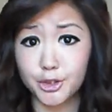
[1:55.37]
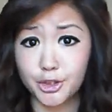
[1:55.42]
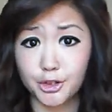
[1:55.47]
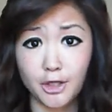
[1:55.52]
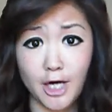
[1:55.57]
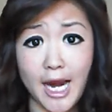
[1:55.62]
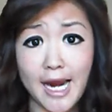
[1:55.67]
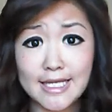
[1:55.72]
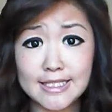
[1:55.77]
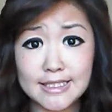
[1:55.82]

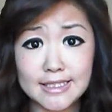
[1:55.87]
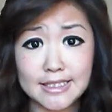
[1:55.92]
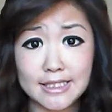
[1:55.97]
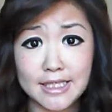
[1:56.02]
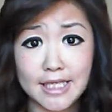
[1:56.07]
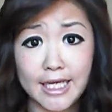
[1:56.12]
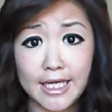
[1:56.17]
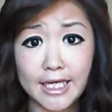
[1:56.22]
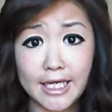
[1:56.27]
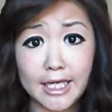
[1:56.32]

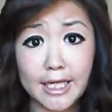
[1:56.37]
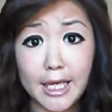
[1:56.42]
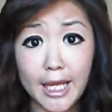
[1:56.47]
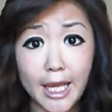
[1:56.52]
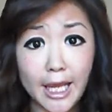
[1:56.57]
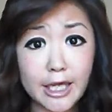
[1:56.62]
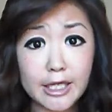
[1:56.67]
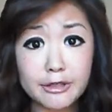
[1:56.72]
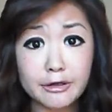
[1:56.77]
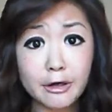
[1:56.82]
procrastinate
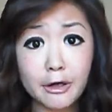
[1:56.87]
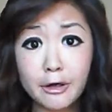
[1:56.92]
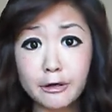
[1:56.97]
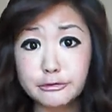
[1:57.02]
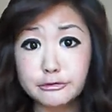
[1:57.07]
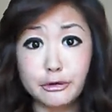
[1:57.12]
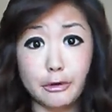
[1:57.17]
and